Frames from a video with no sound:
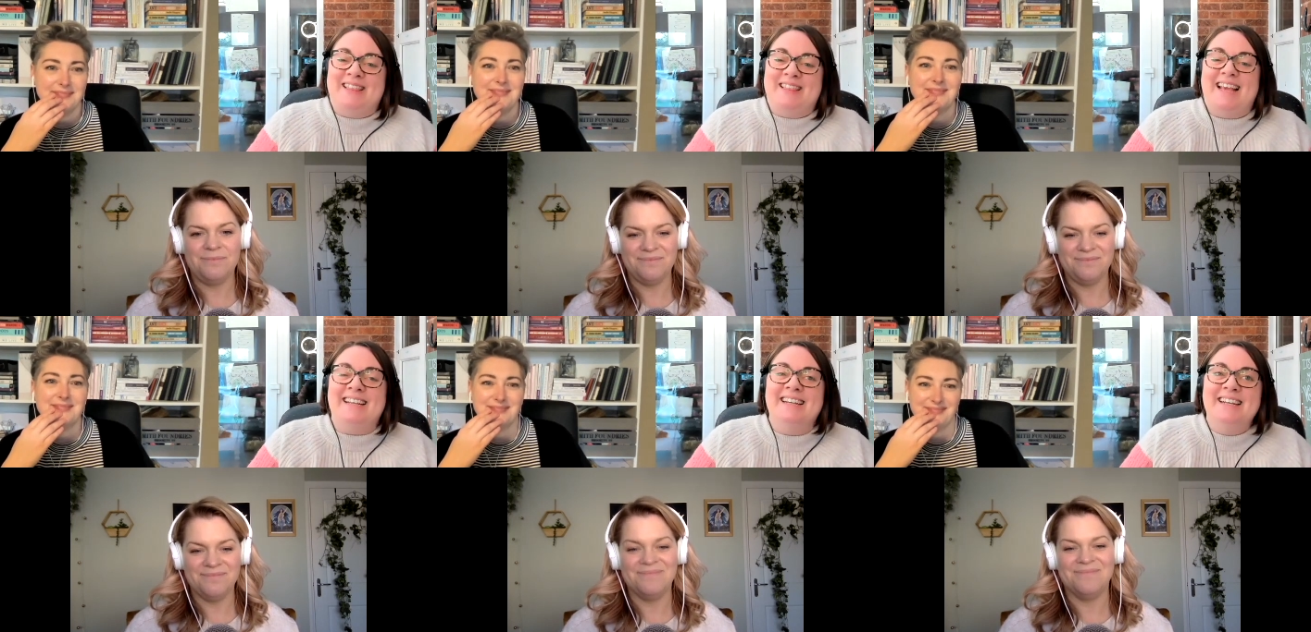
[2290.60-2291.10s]

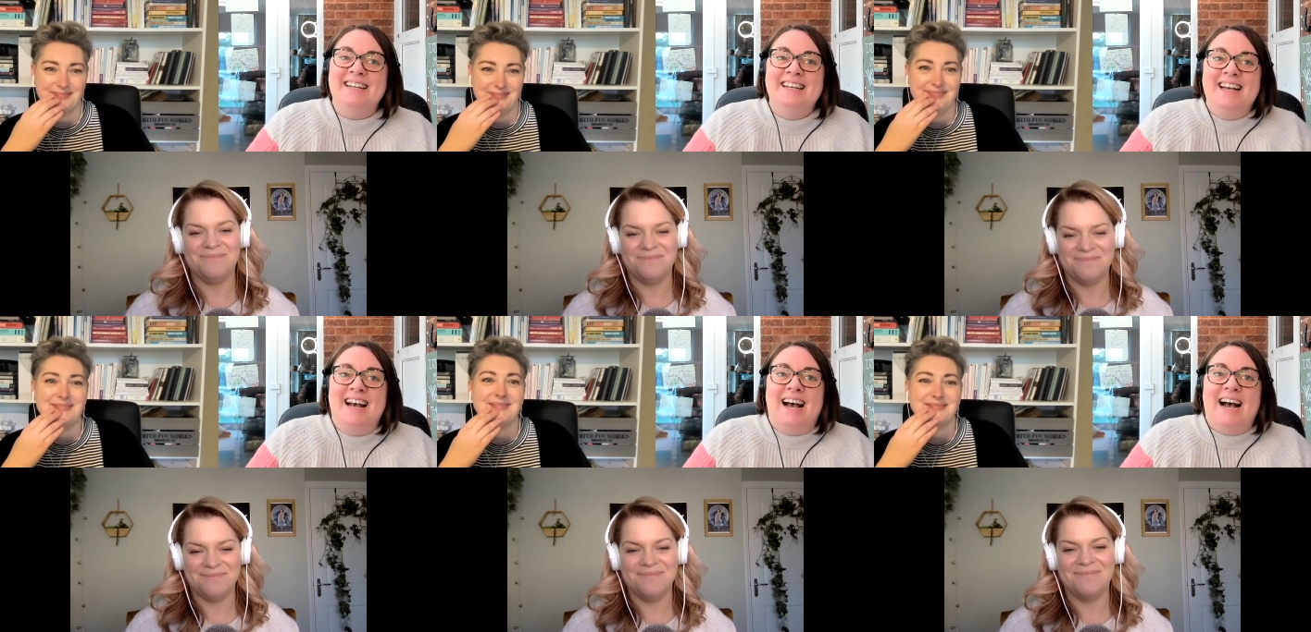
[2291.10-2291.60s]
Speaker 1: use the
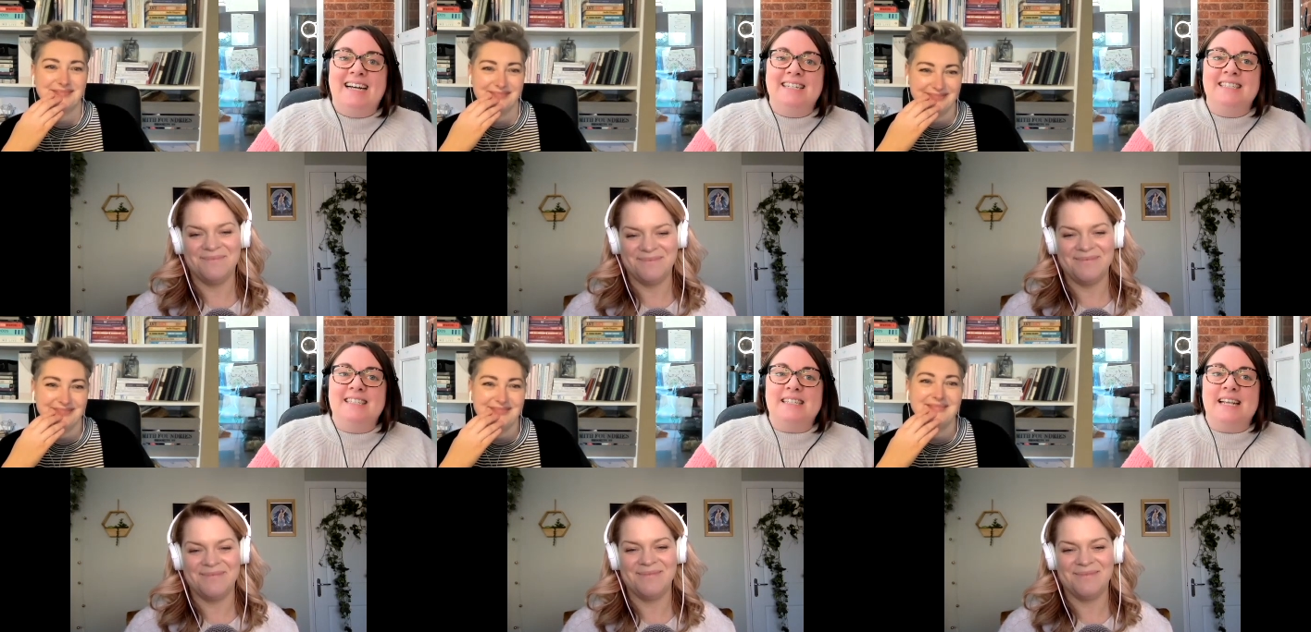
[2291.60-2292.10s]
same
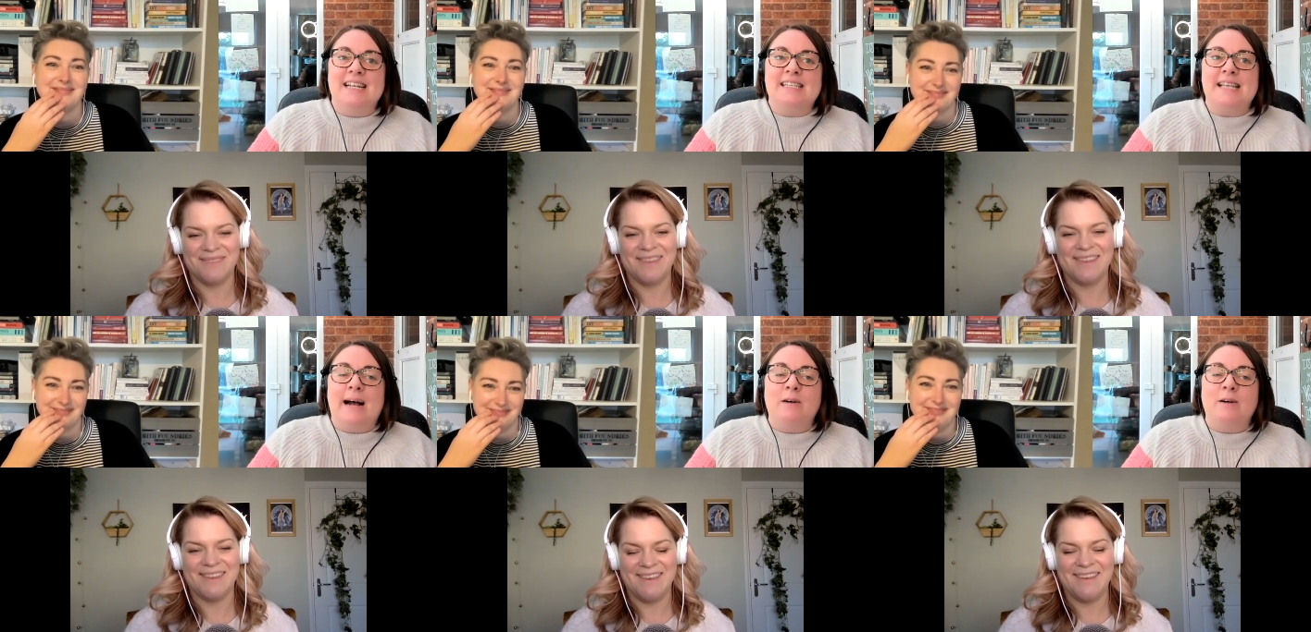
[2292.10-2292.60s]
selfie thing.
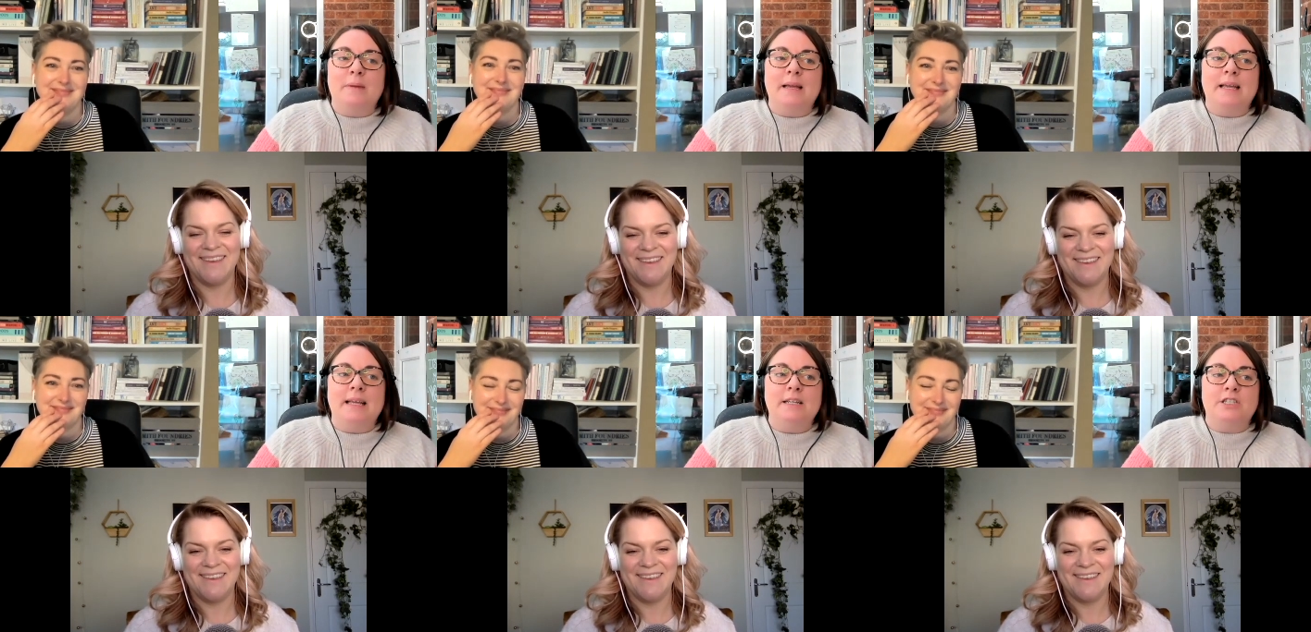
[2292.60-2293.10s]

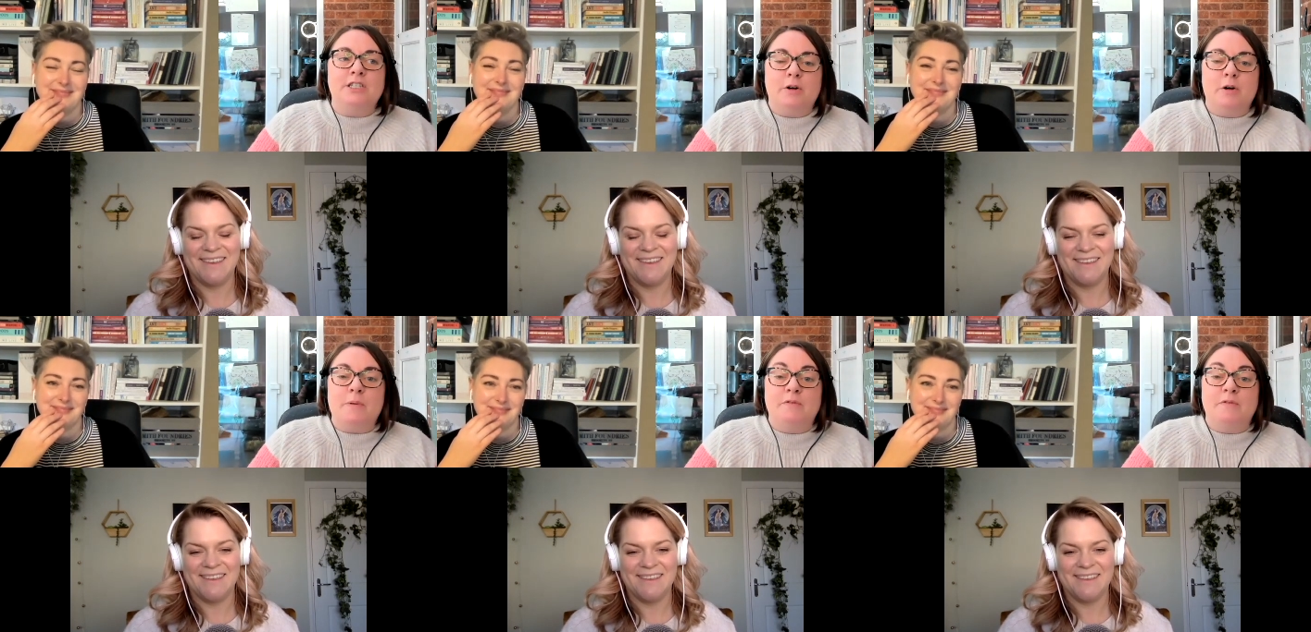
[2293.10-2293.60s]
And
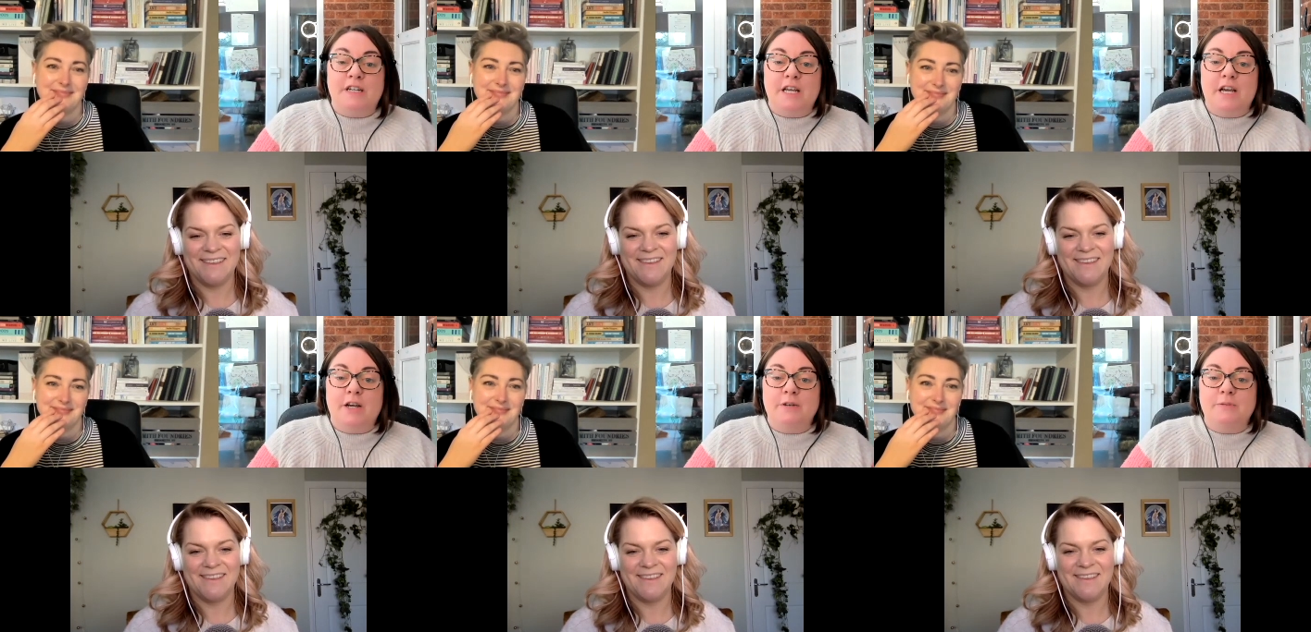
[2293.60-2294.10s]
it's
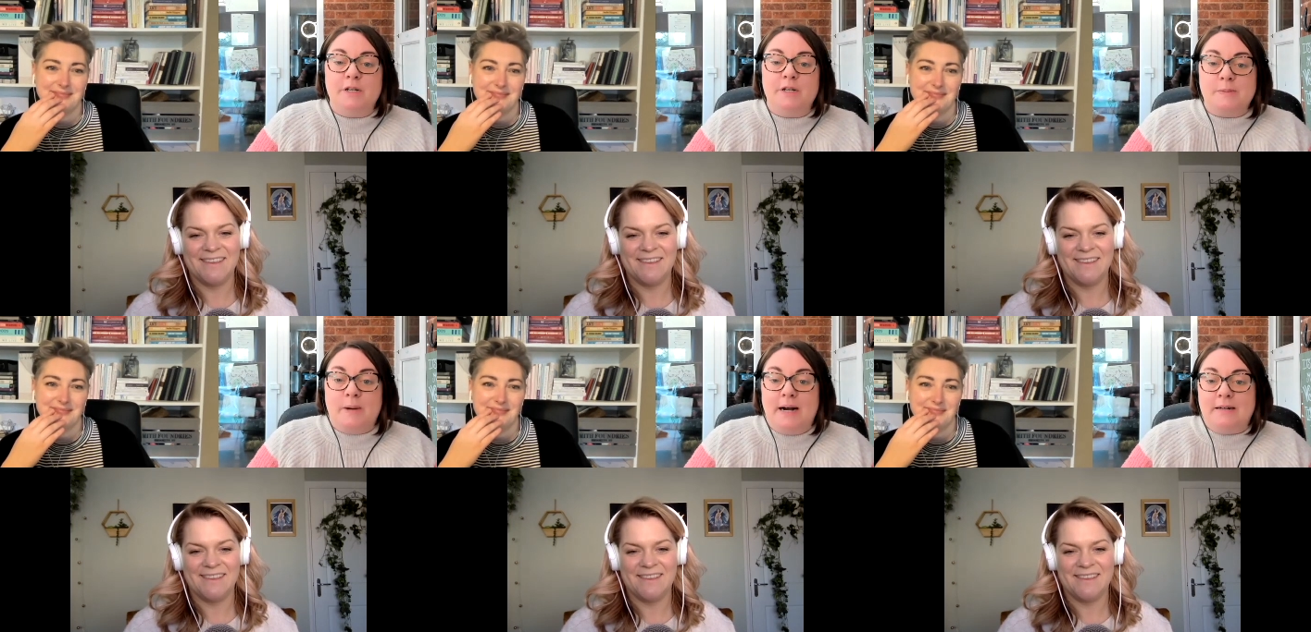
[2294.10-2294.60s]
helped
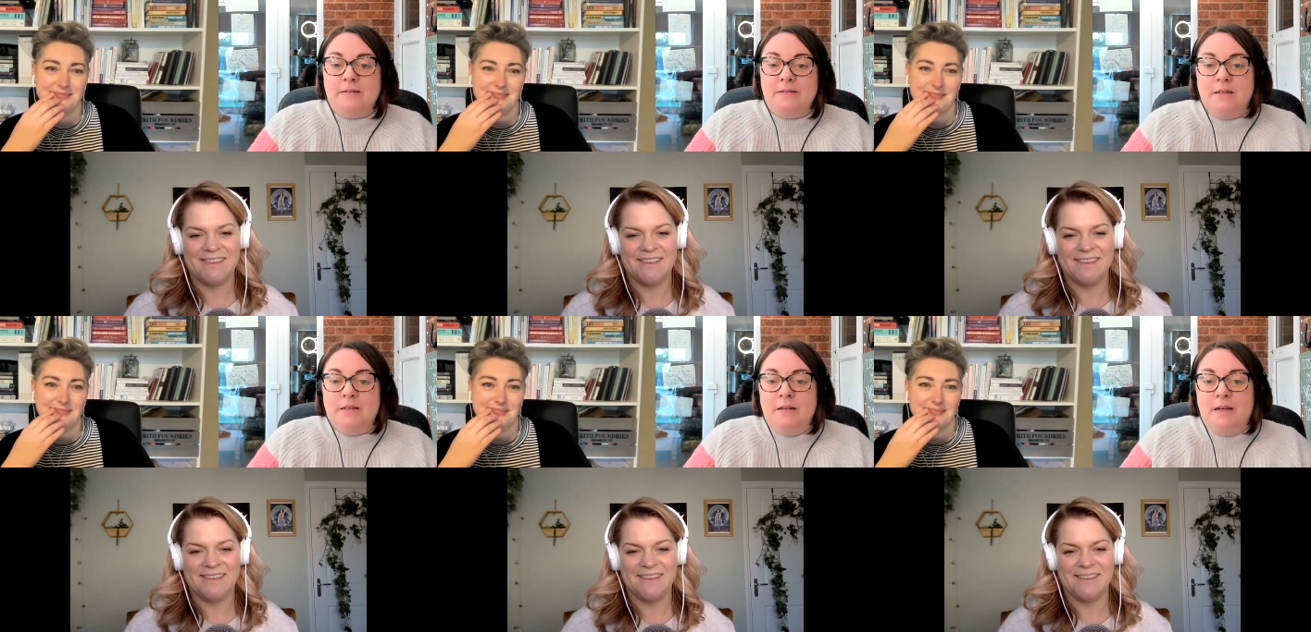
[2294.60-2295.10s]
me show up
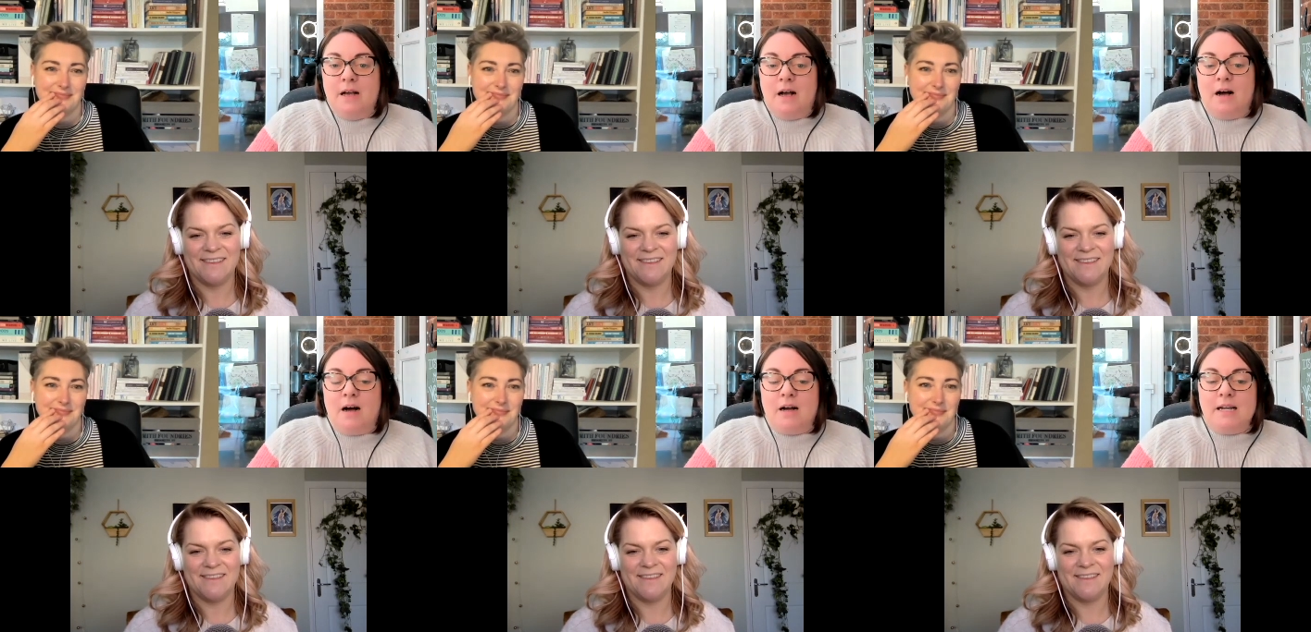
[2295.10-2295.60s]
on
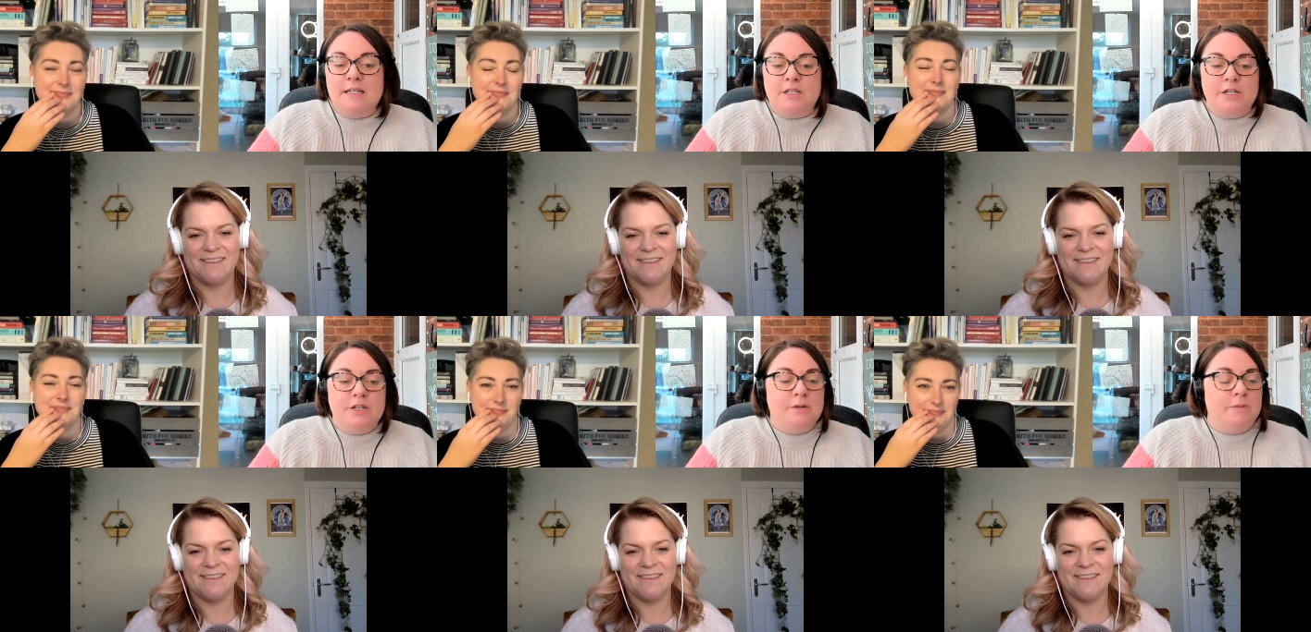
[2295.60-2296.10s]
video as
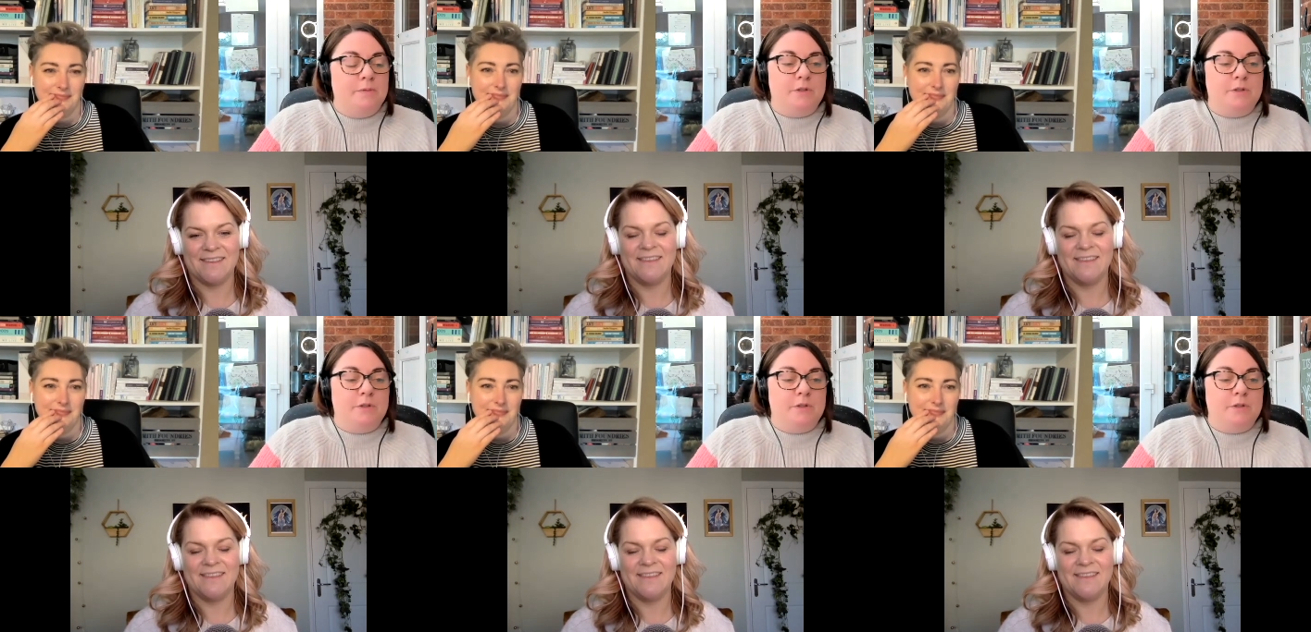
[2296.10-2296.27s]
well.